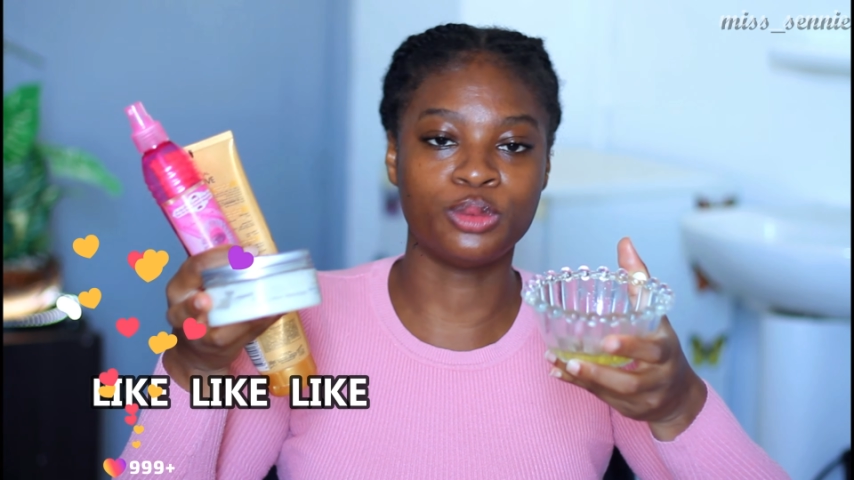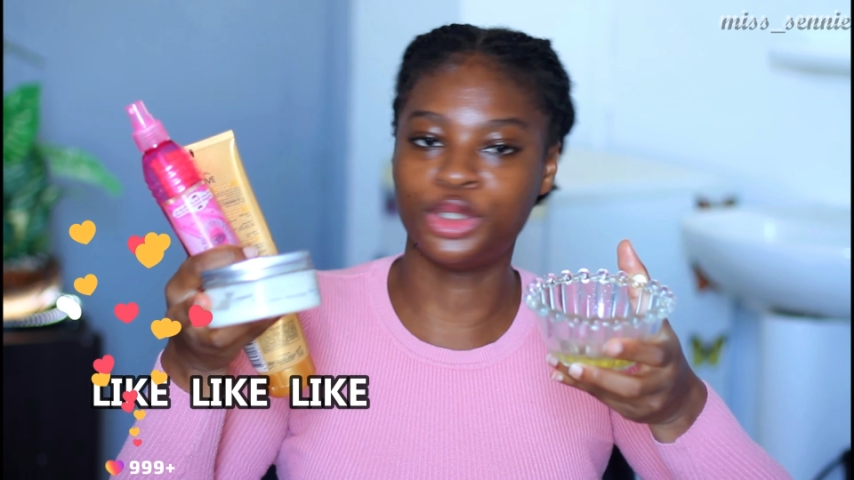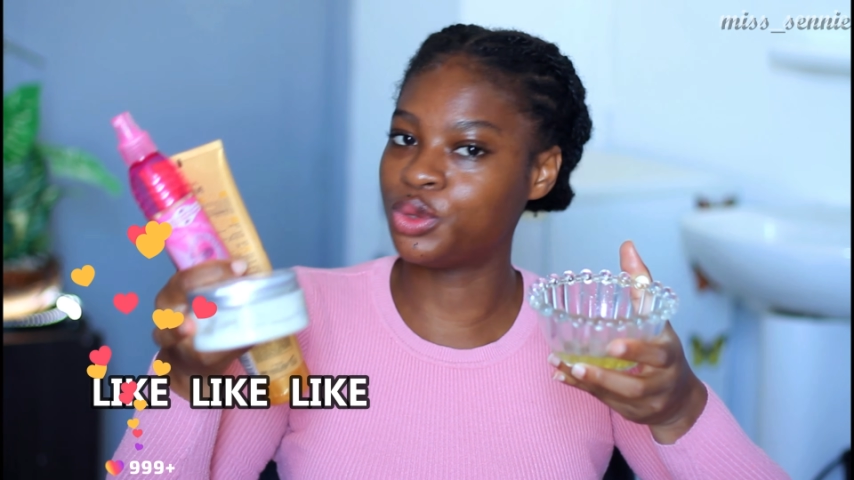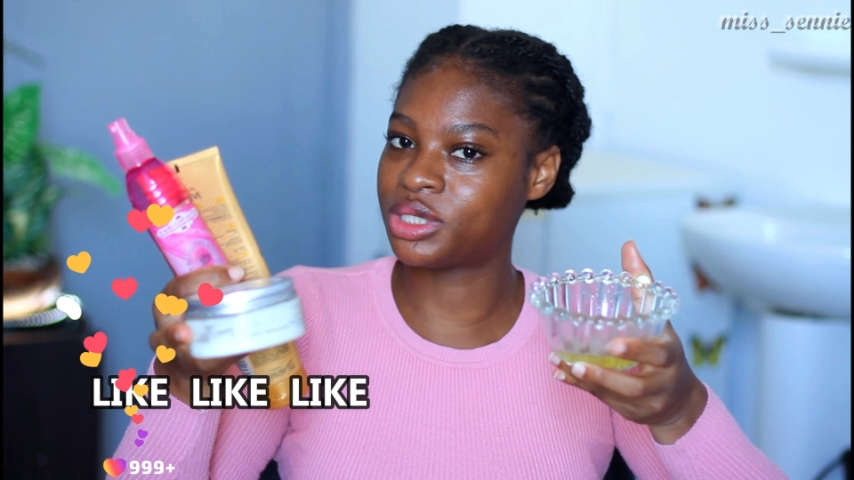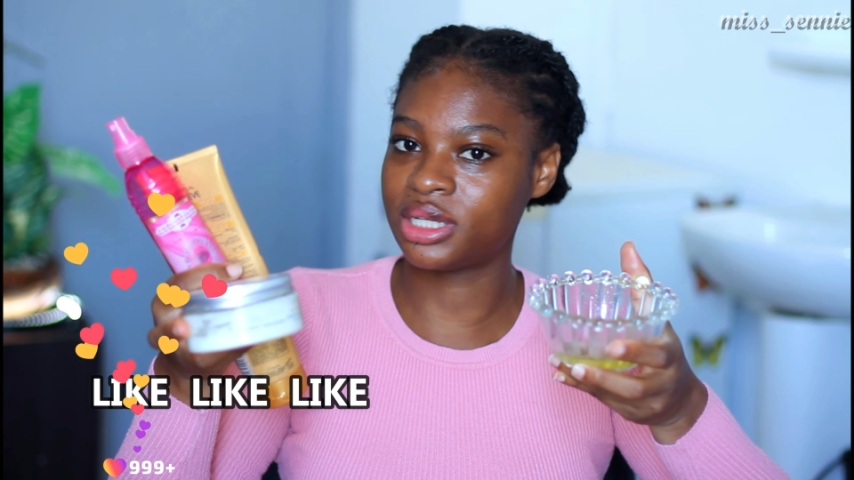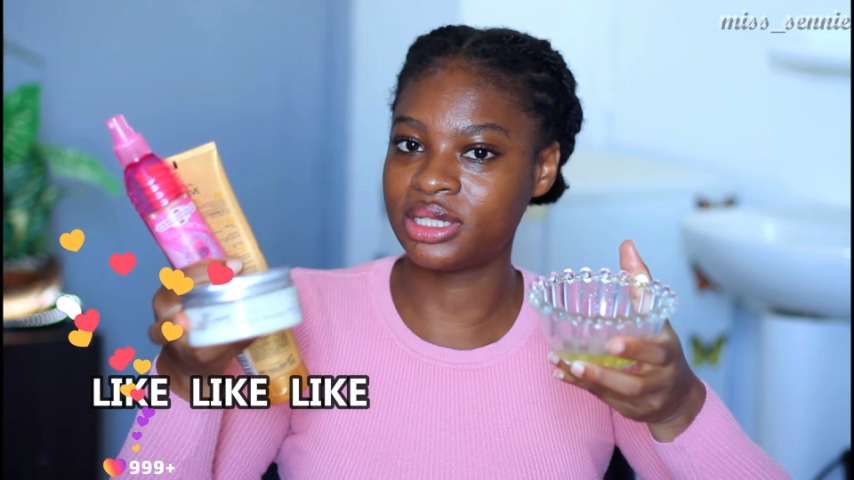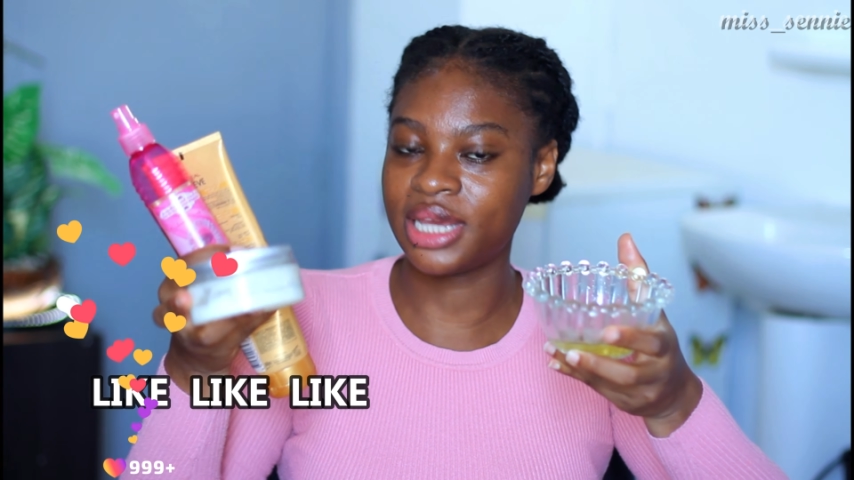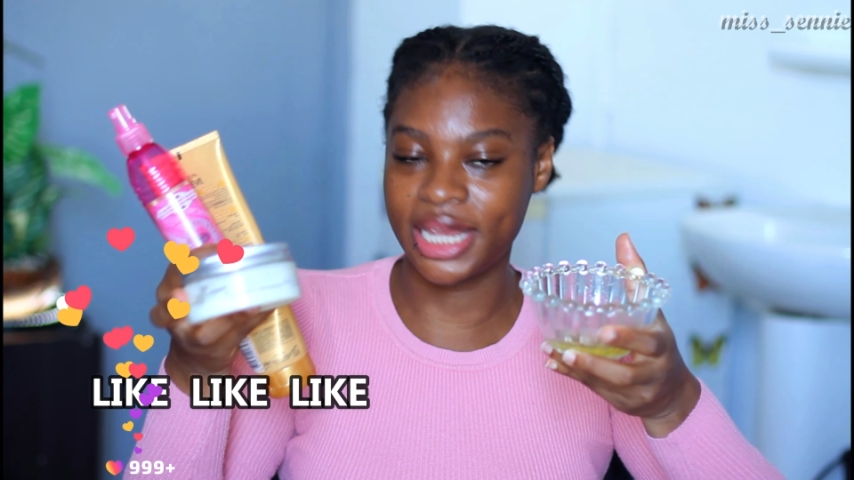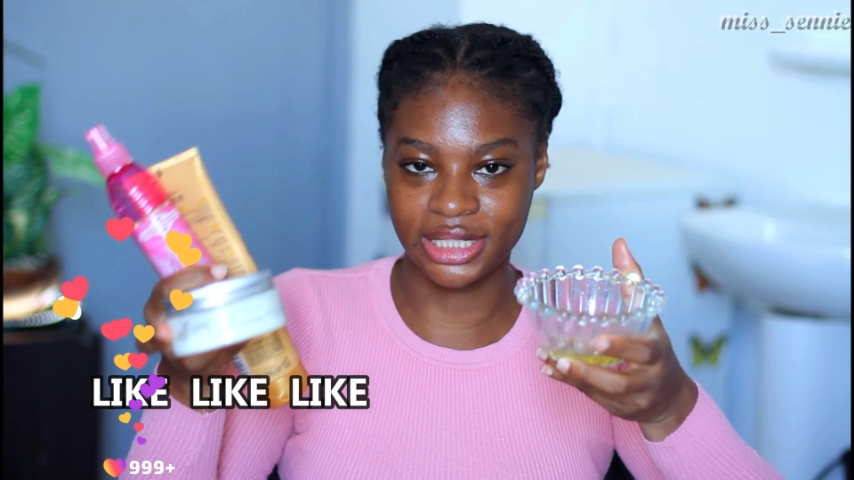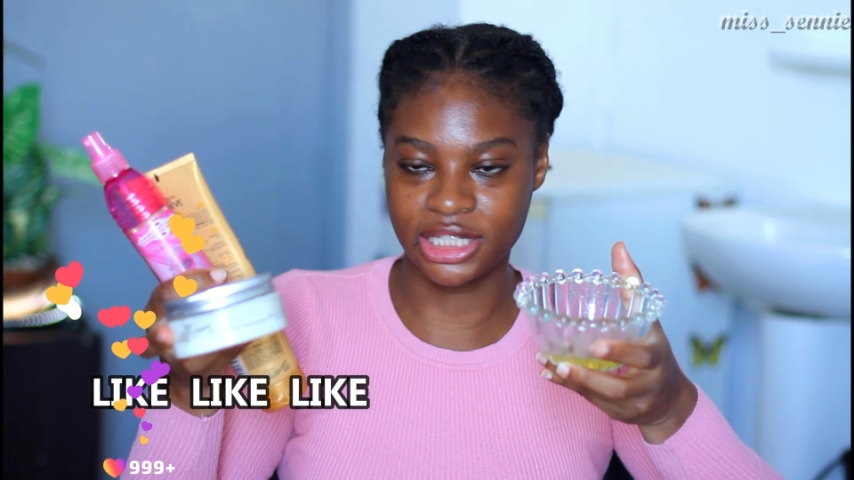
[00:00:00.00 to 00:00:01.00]
using
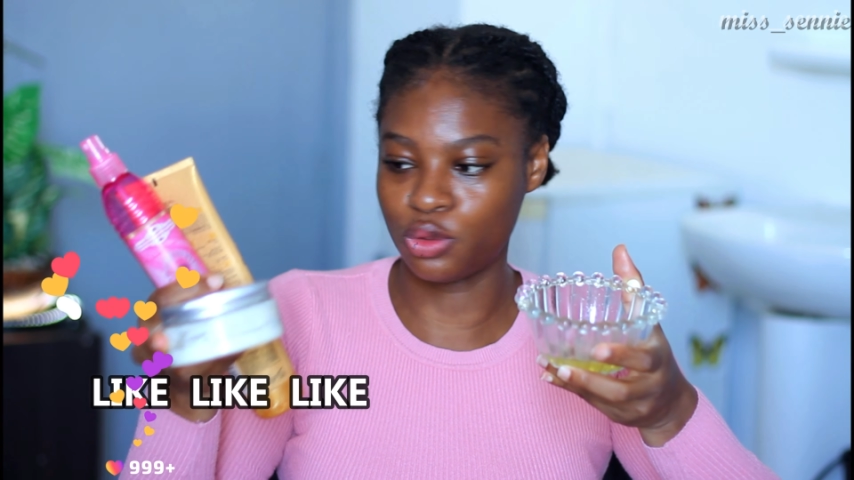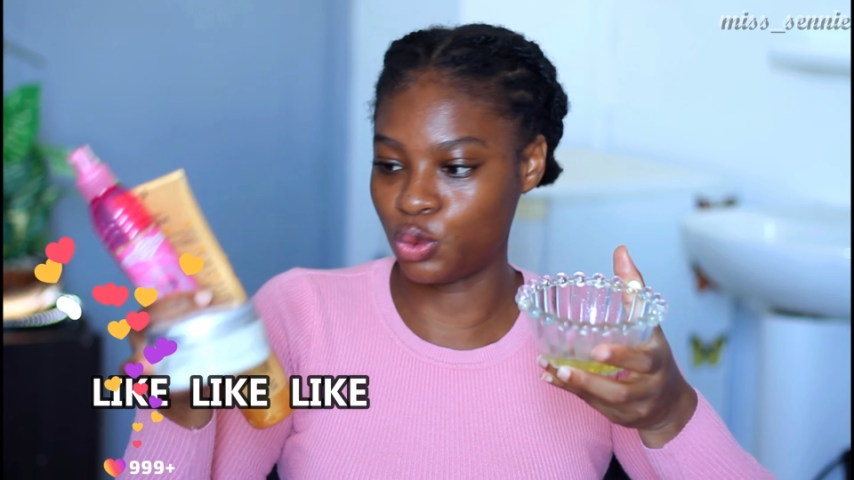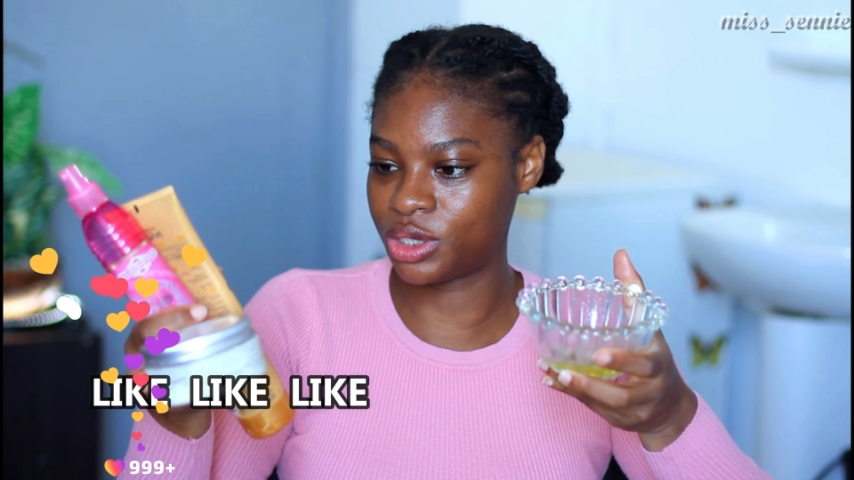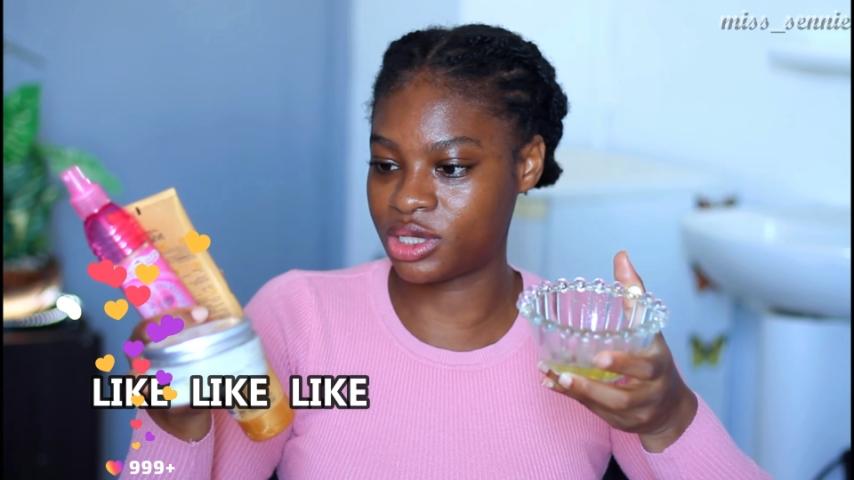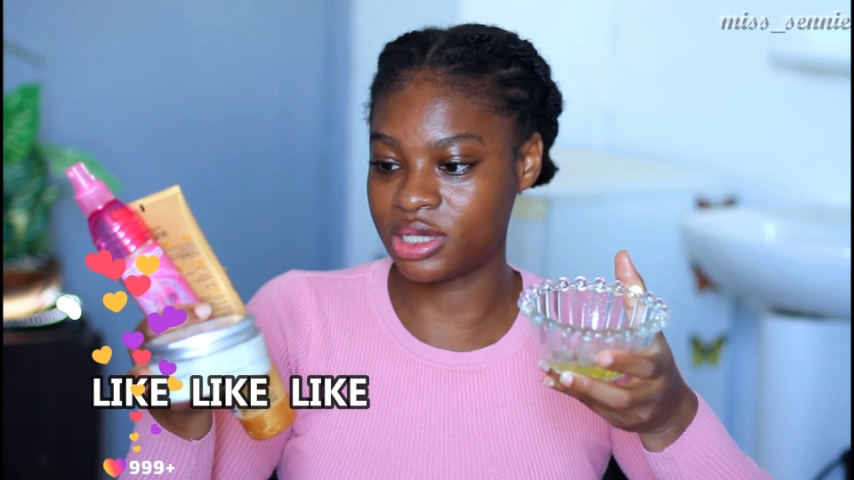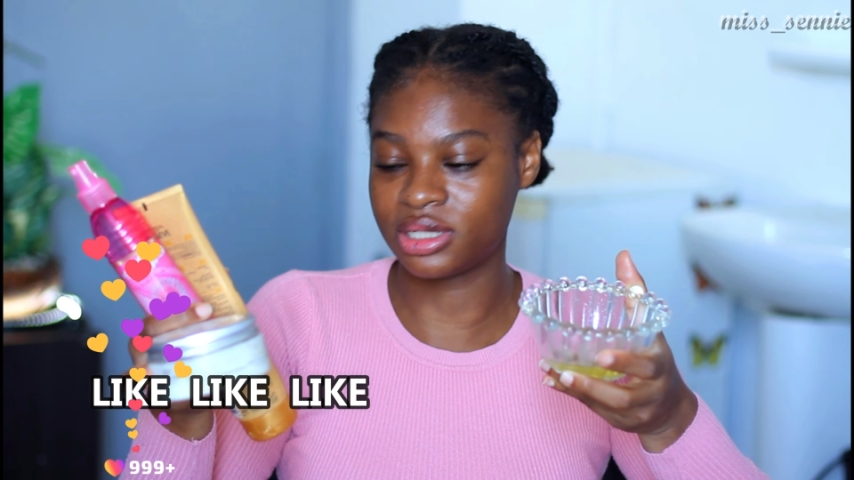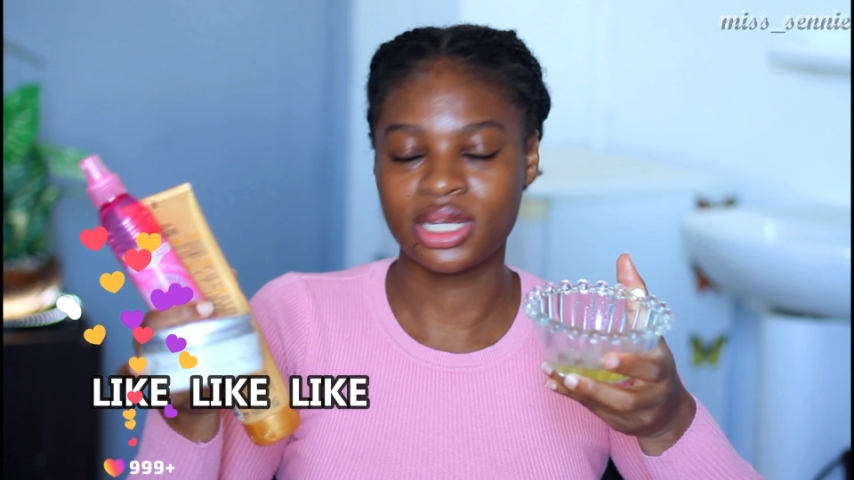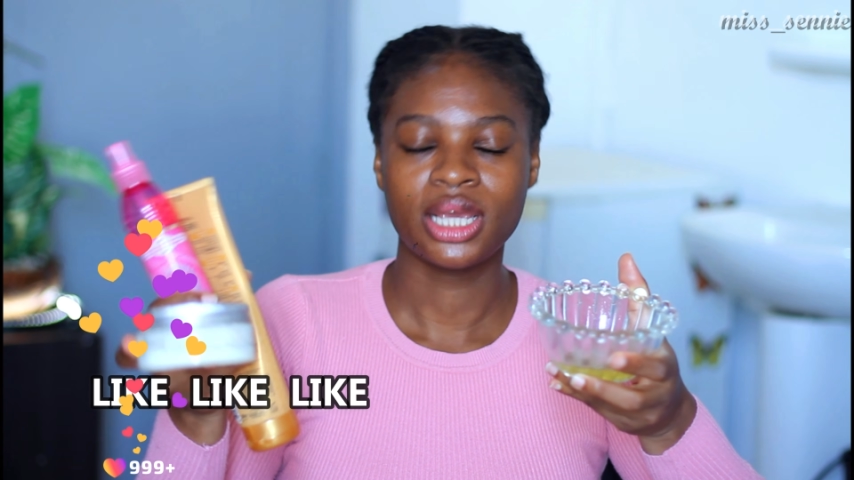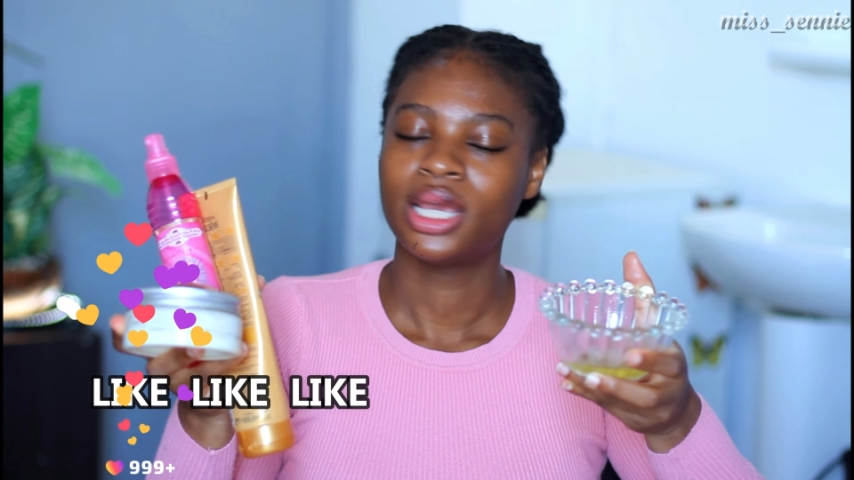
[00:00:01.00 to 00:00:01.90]
in the routine.